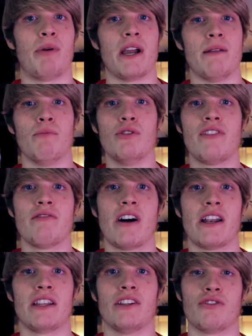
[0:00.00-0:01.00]
but in movie
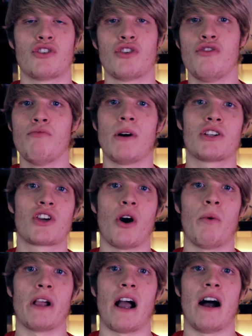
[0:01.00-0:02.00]
writing, there's too much
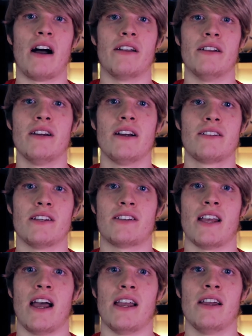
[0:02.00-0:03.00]
going on to
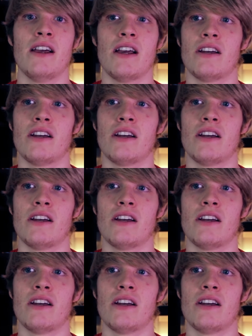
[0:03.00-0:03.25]
say,